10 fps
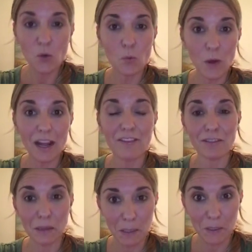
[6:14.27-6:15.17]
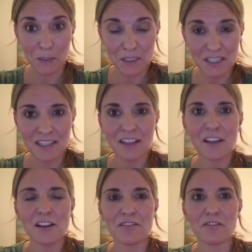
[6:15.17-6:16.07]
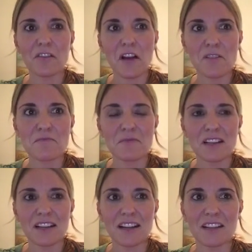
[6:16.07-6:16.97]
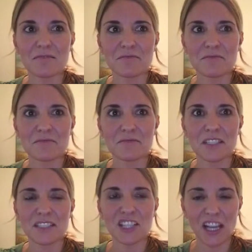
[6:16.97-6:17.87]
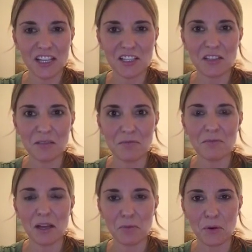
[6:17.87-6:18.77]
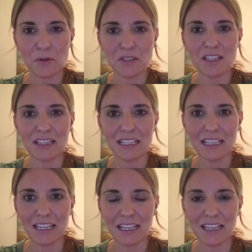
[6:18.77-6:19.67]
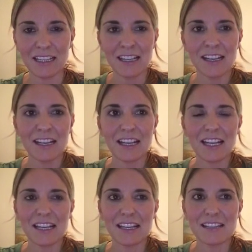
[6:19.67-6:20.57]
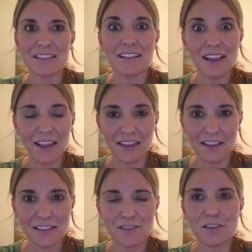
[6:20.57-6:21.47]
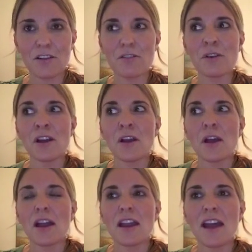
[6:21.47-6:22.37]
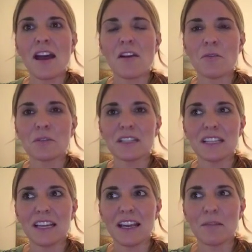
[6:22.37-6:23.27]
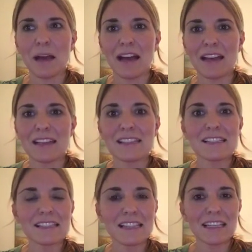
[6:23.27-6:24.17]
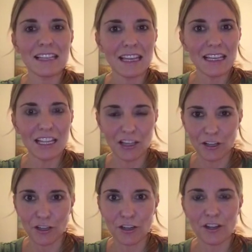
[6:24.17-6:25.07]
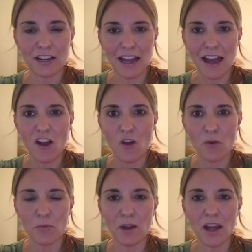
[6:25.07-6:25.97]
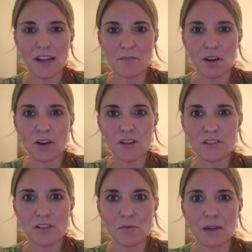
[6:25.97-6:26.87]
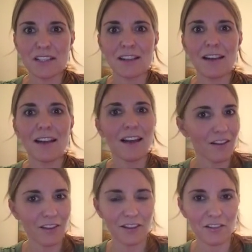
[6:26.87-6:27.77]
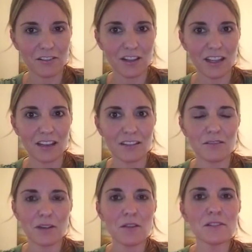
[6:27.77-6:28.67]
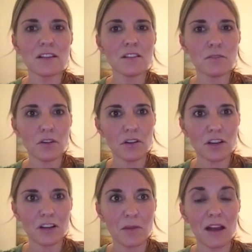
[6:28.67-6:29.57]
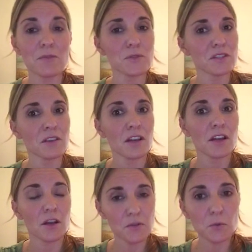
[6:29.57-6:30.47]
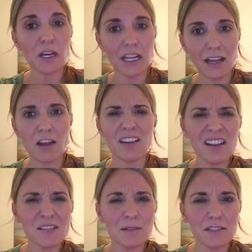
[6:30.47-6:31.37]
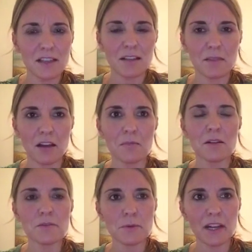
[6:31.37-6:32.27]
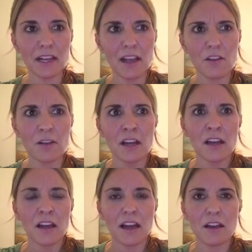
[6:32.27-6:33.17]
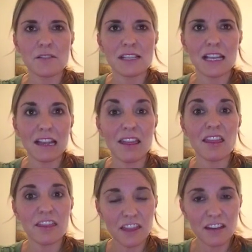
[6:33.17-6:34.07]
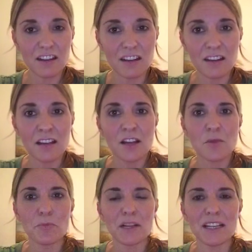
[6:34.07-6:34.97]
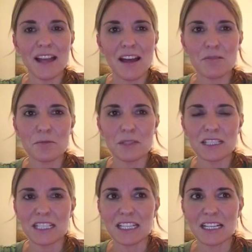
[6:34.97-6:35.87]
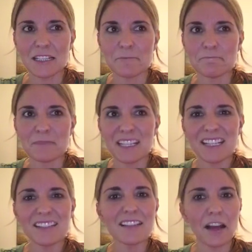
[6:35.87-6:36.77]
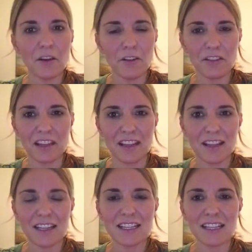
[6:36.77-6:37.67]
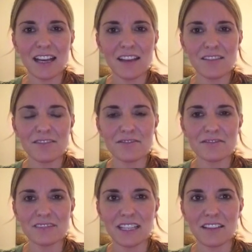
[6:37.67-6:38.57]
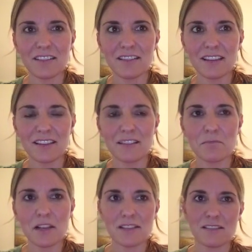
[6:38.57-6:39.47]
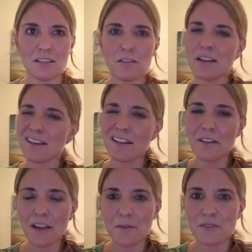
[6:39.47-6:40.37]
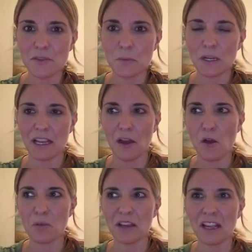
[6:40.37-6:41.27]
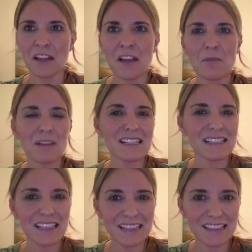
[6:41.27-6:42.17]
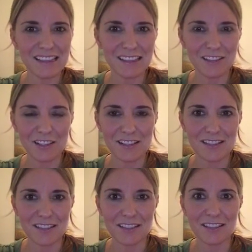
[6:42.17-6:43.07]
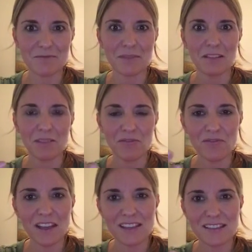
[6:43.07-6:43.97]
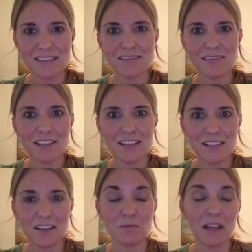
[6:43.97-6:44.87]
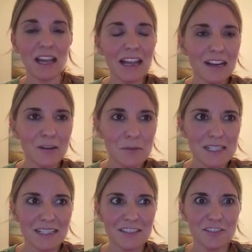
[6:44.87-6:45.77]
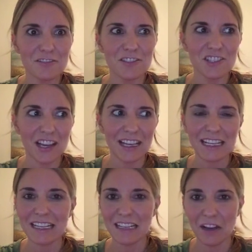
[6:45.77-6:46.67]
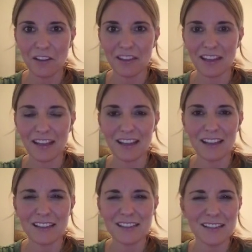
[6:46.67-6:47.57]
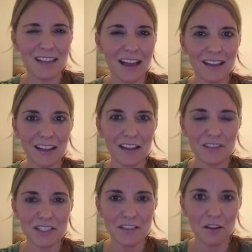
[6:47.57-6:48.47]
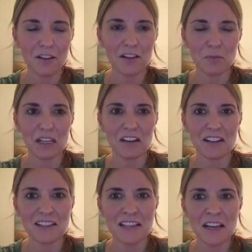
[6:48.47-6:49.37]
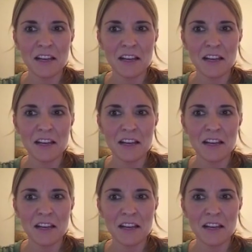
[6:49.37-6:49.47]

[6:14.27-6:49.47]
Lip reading: What I've learned from changing my approach to clean eating is a lot of things. So not only am I skinnier now, but I am also much healthier looking. When I was on low carb, I was working out, not as much as I am now, but I was working out and I was getting thinner, but not really, I didn't look healthy. I didn't have, like the muscle tone. And I know that comes from working out, but like my skin didn't look as good. My face didn't look as good. My hair wasn't as shiny and healthy. I just had kind of a dull appearance.